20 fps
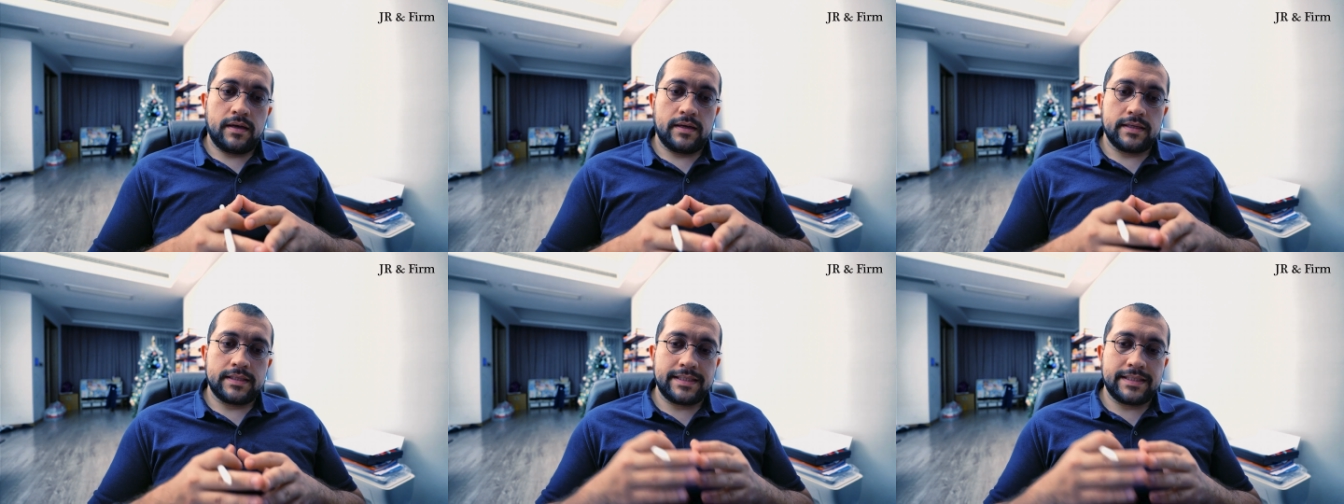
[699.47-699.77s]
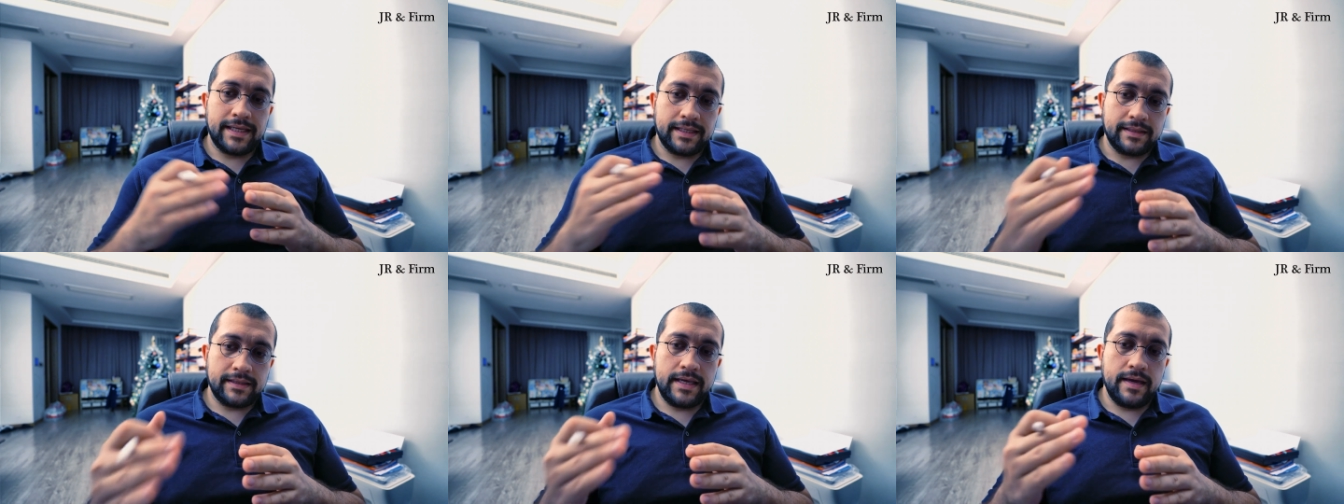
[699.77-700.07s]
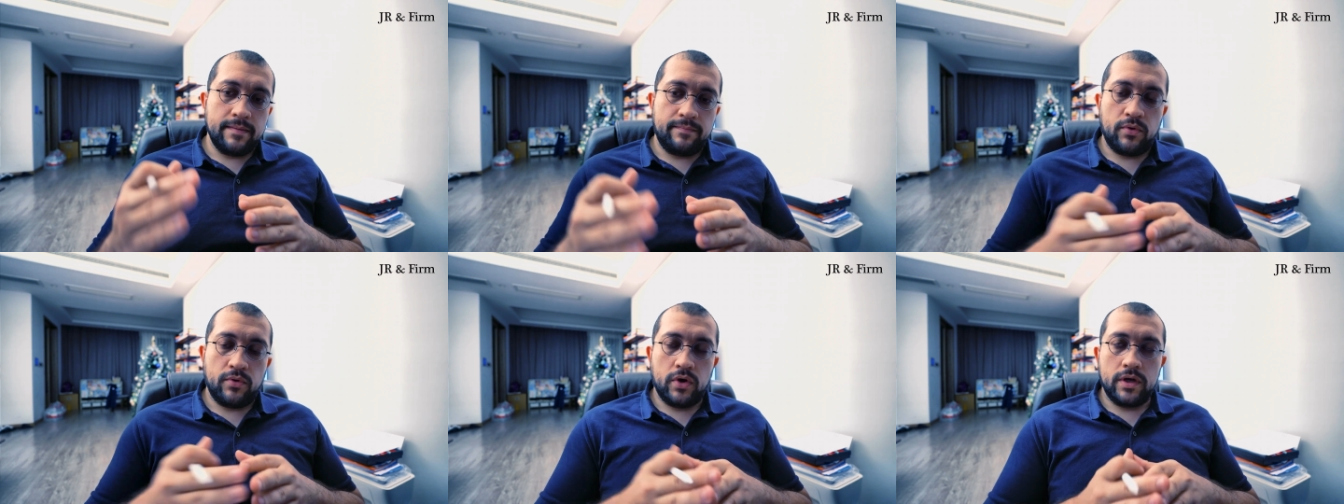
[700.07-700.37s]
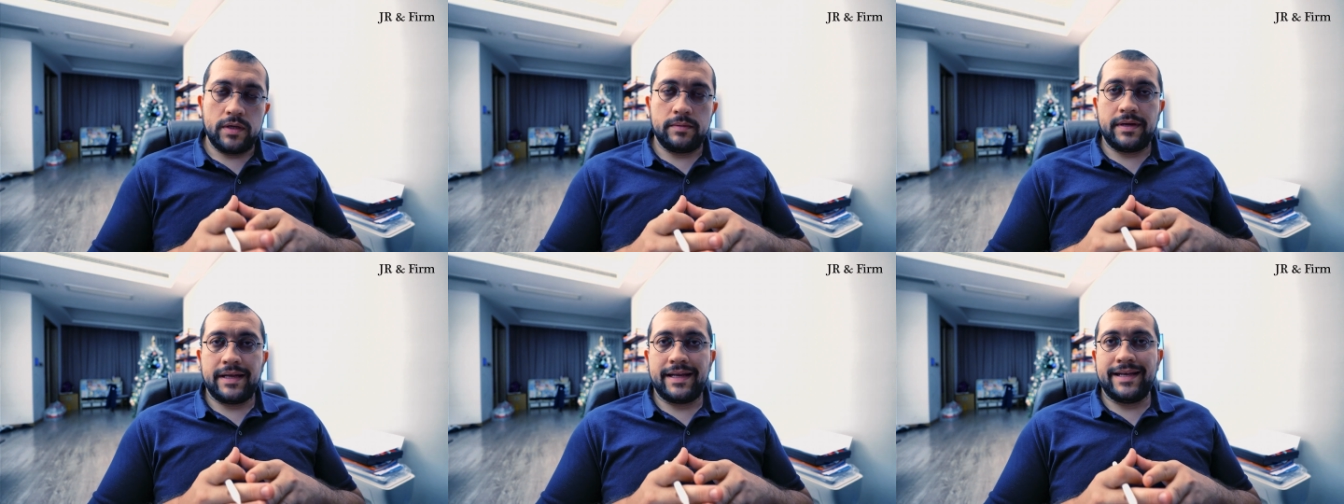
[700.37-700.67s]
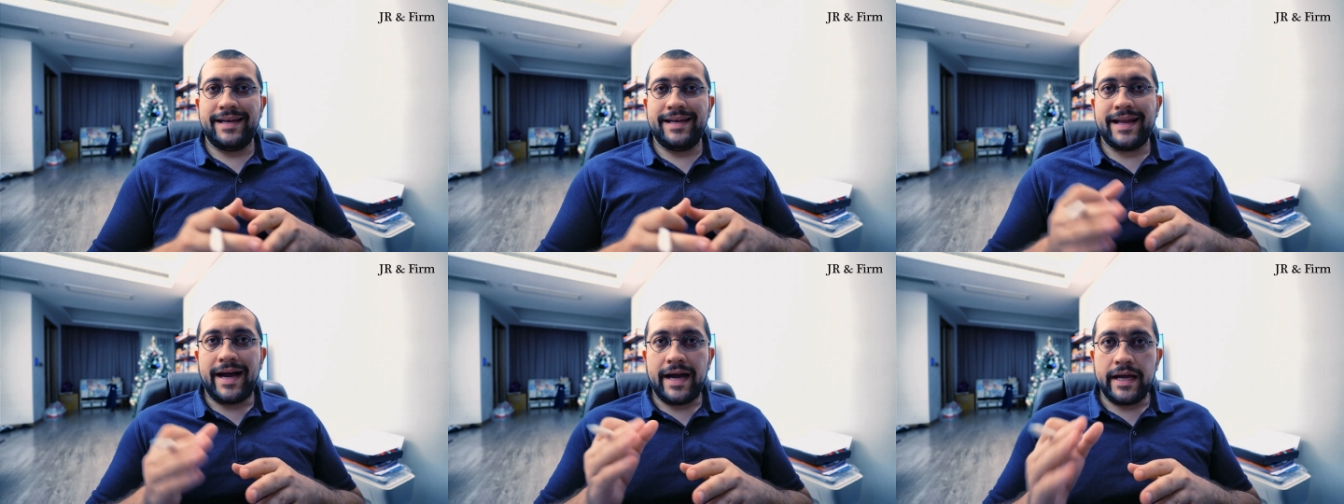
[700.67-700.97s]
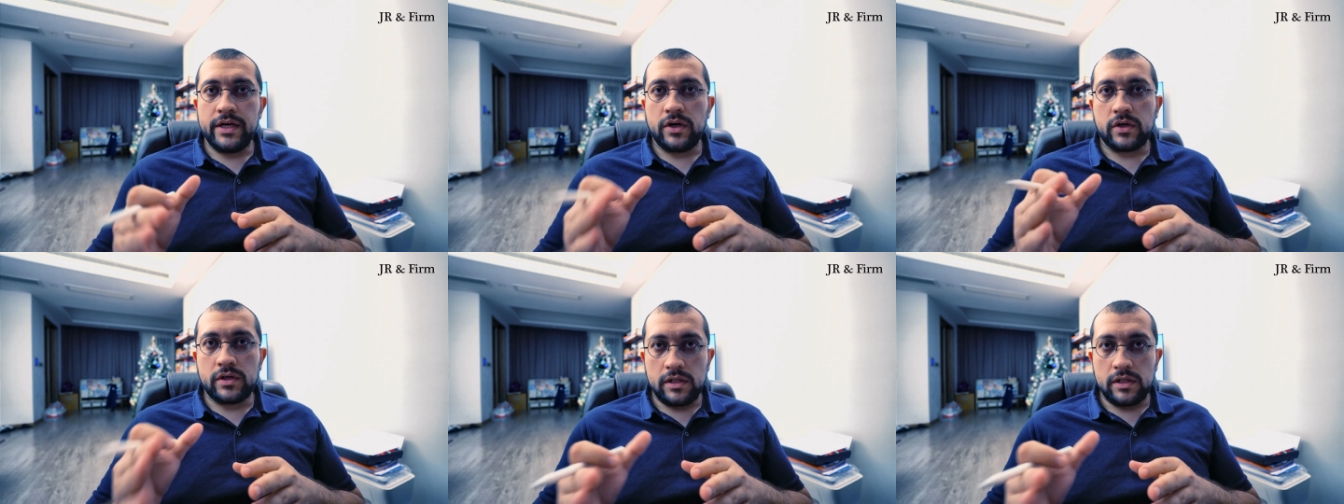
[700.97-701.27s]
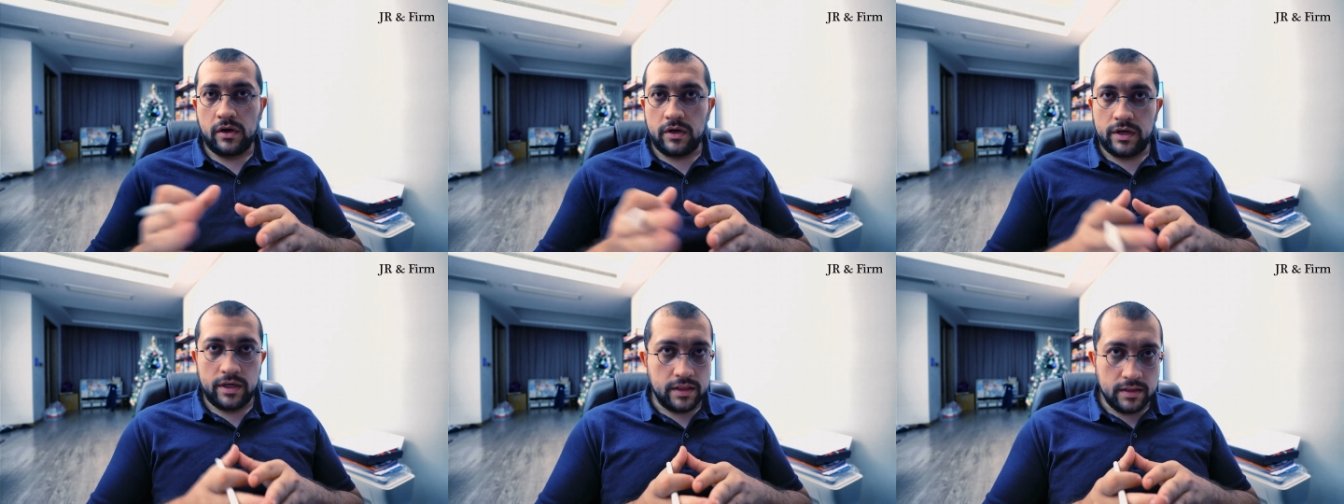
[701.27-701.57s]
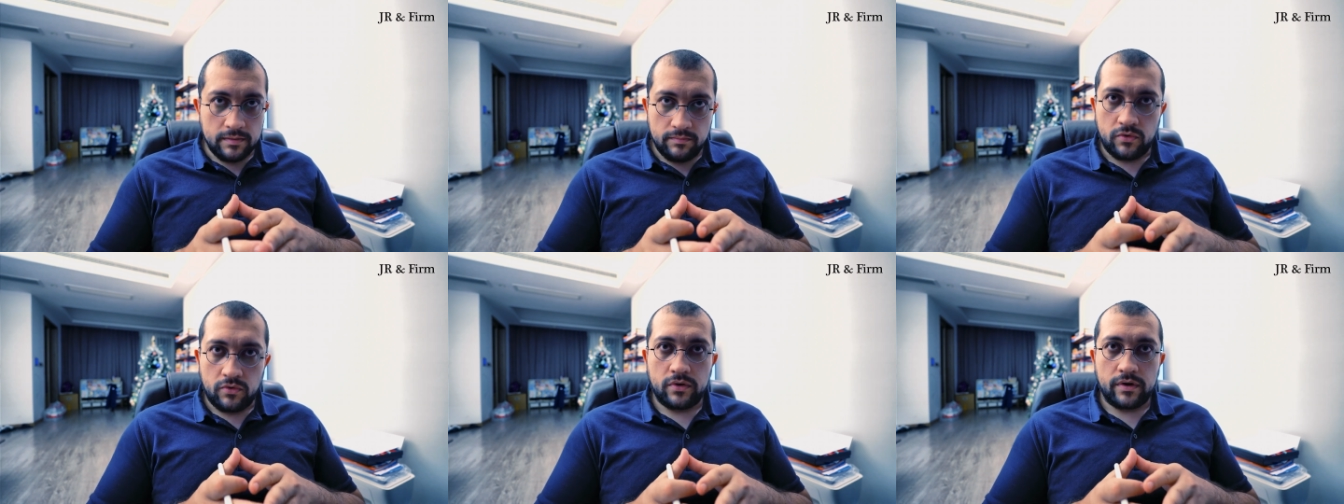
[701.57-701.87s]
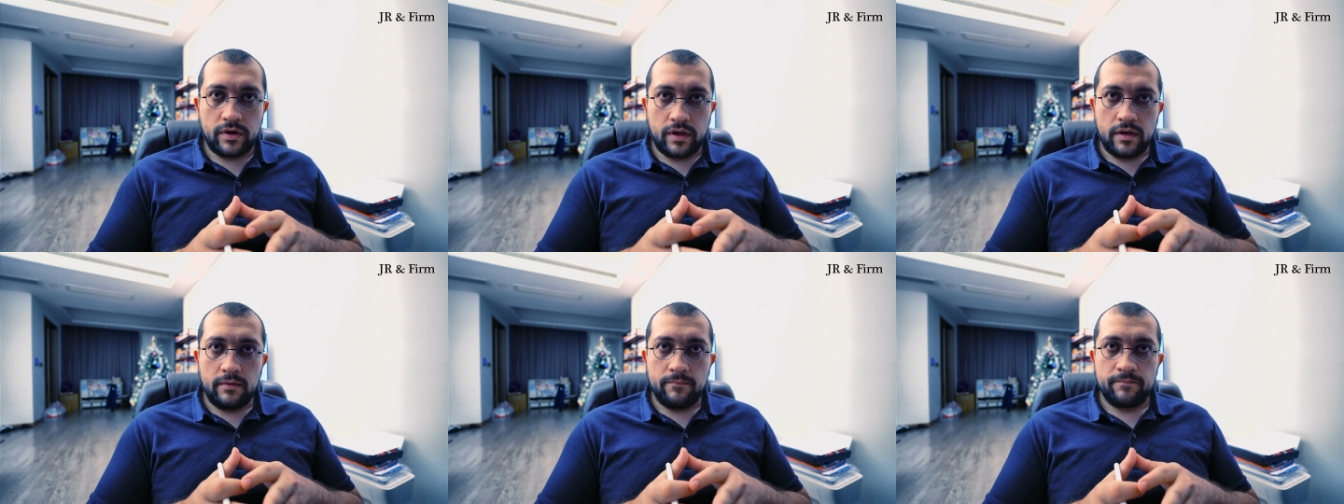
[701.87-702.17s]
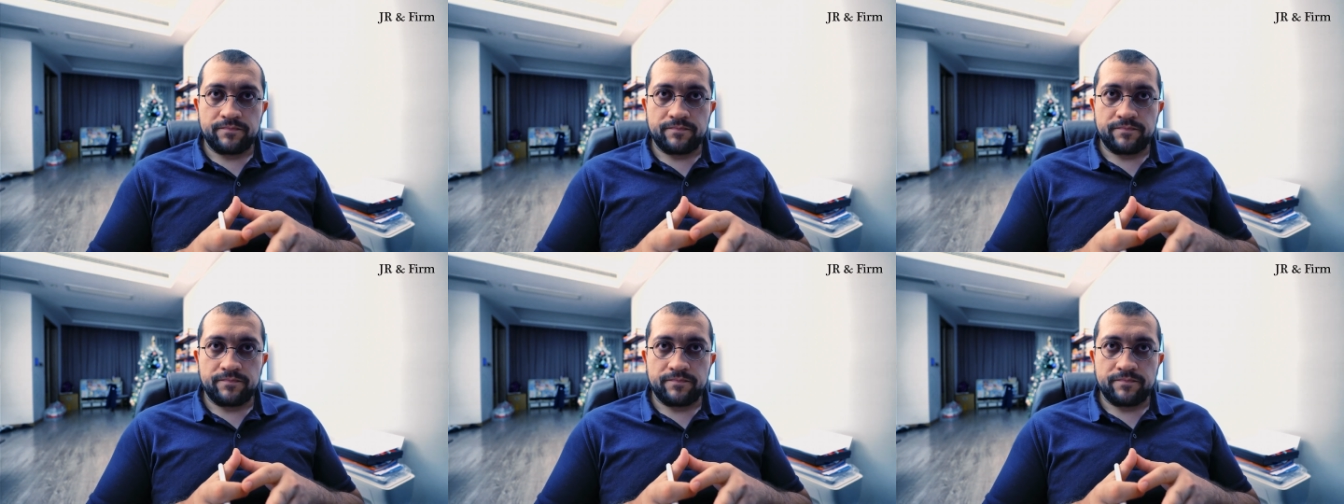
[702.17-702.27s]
set the appointment at 9 o'clock in the morning.